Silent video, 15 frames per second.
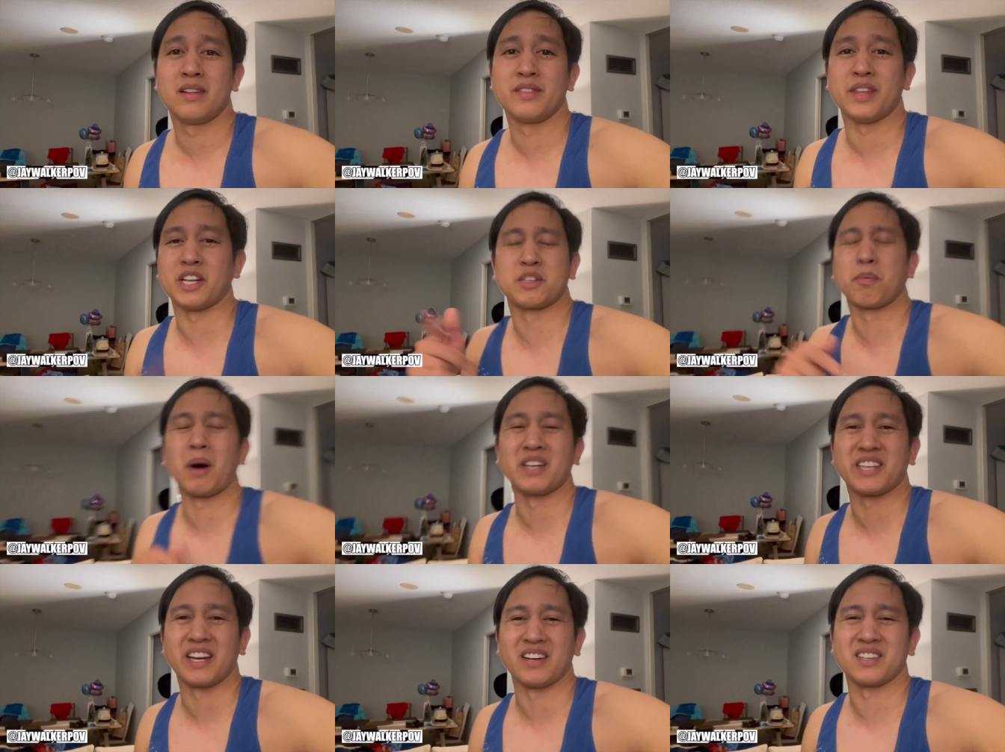then
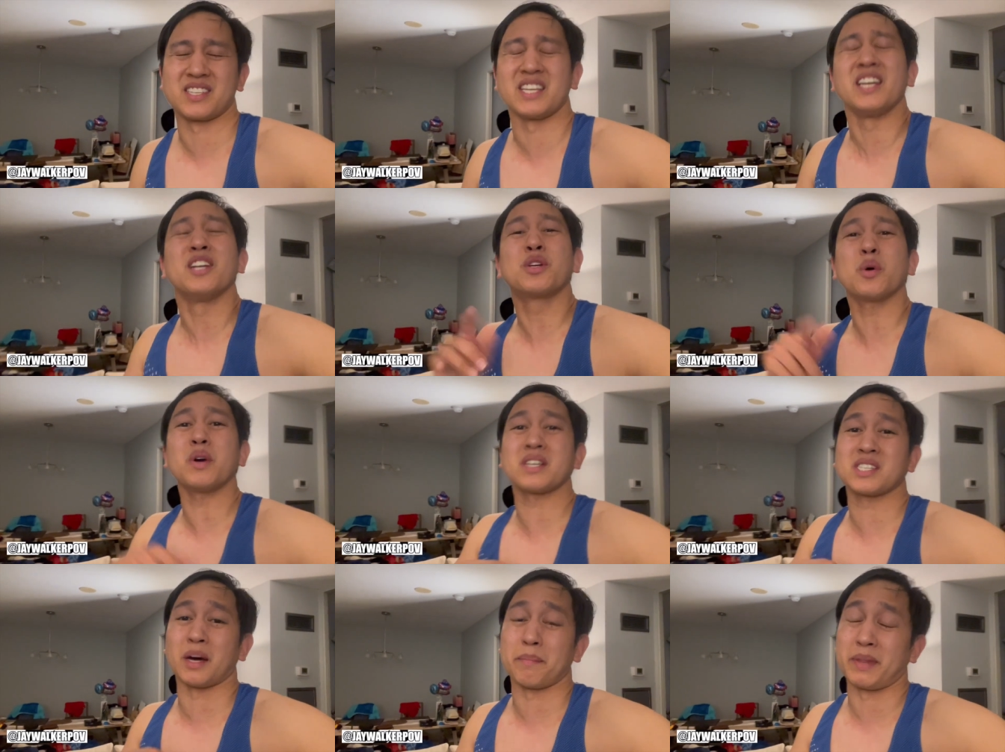spontaneously doing
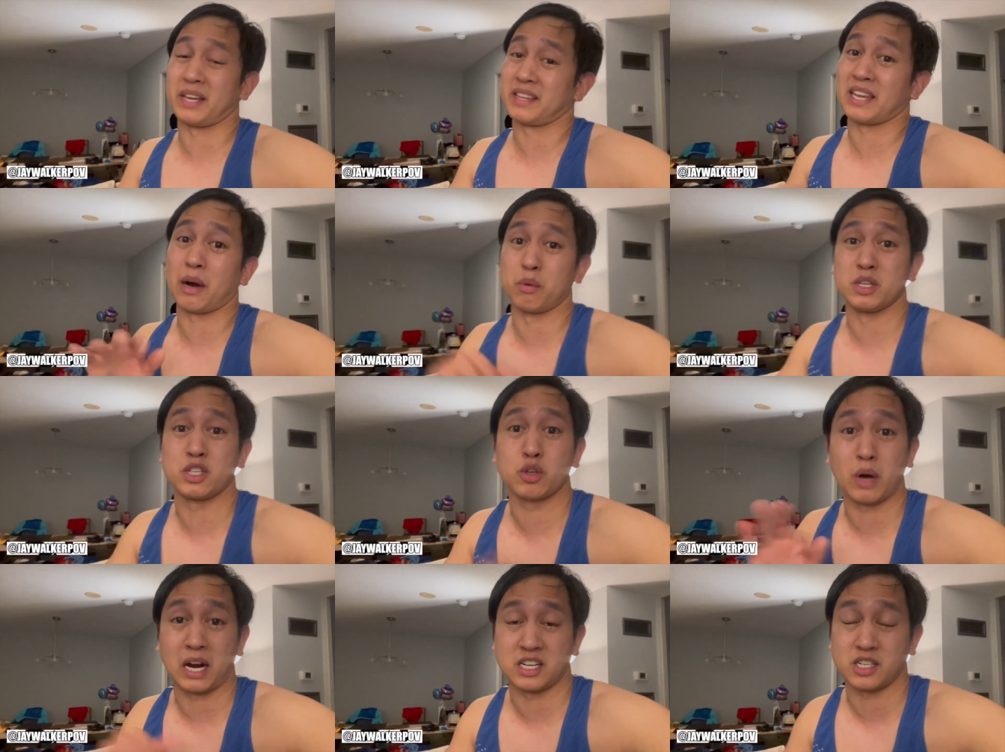something that would
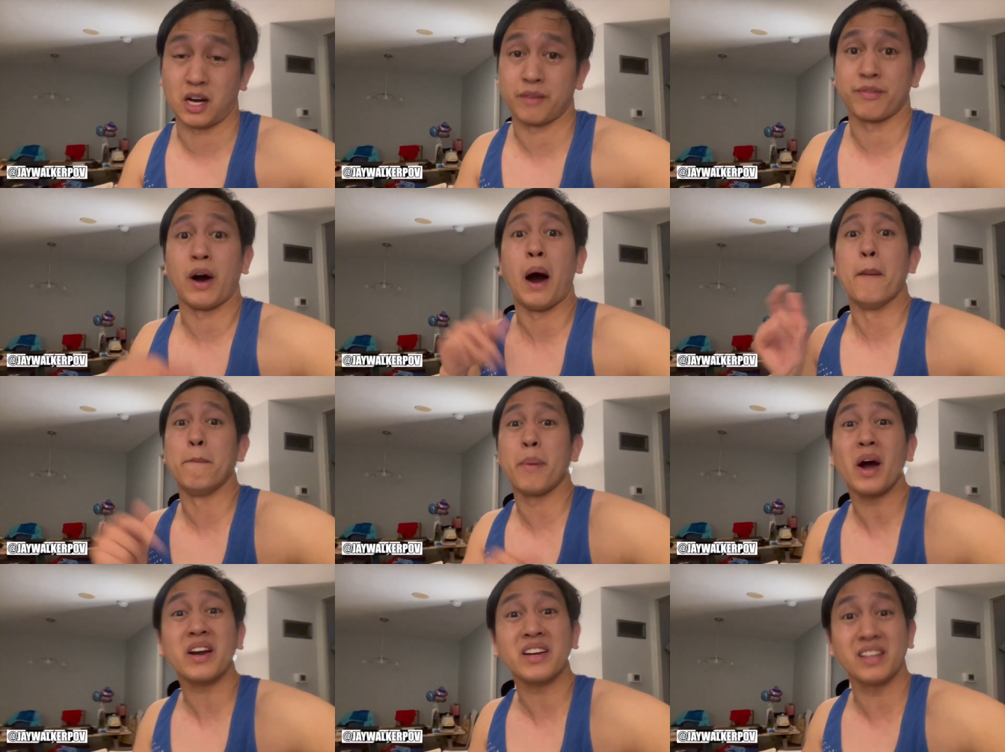scratch off a
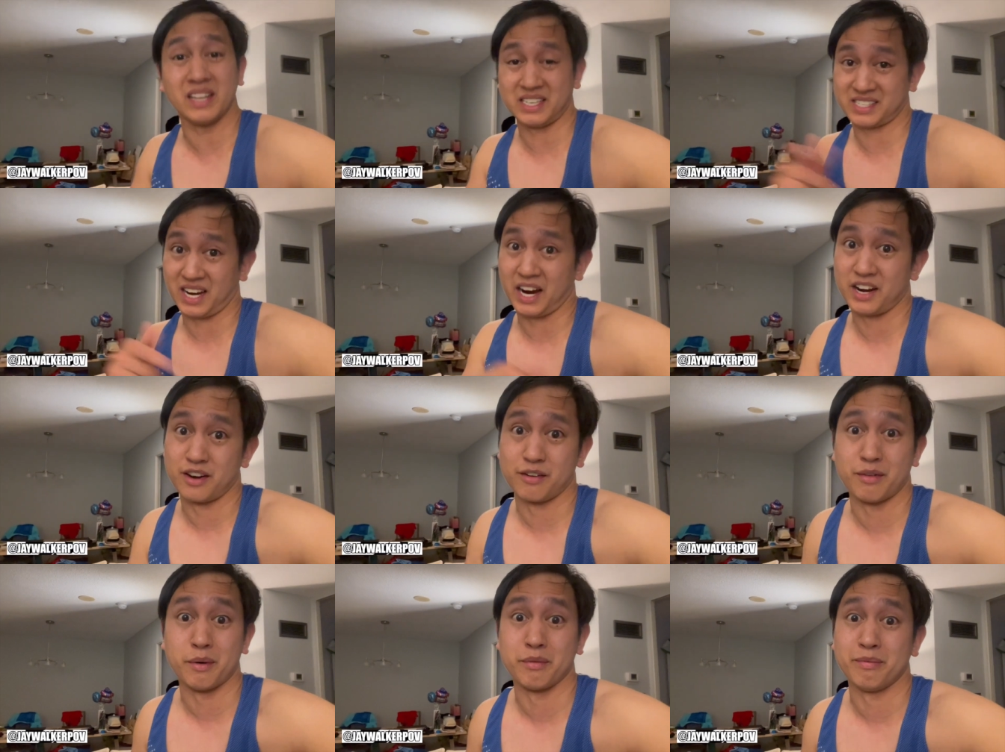bucket list
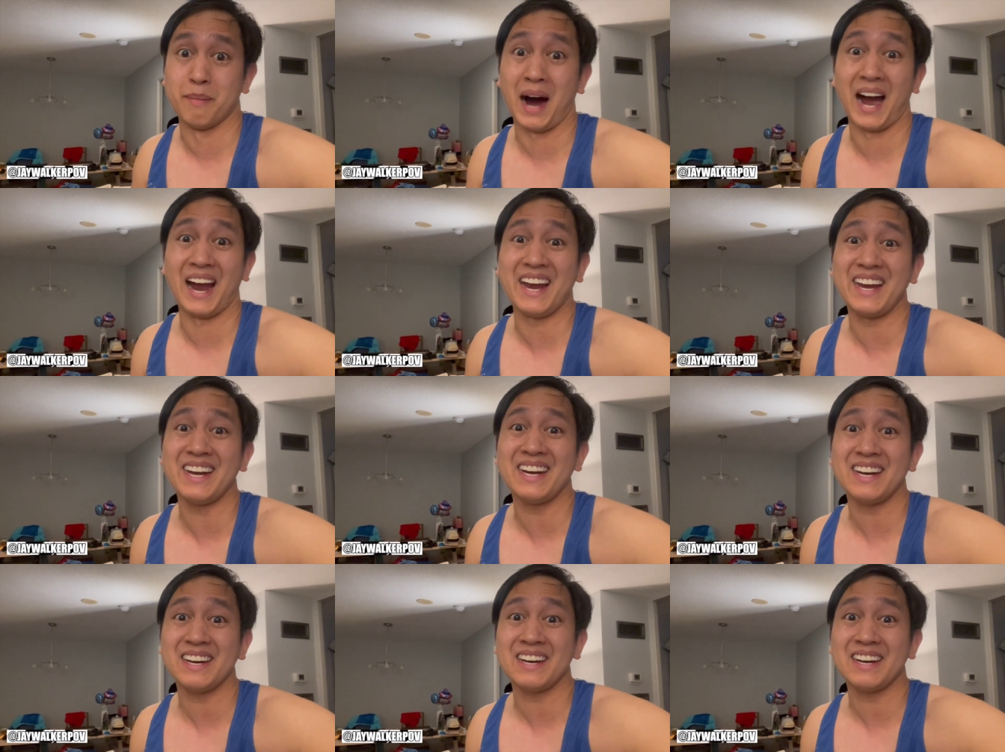item of mine,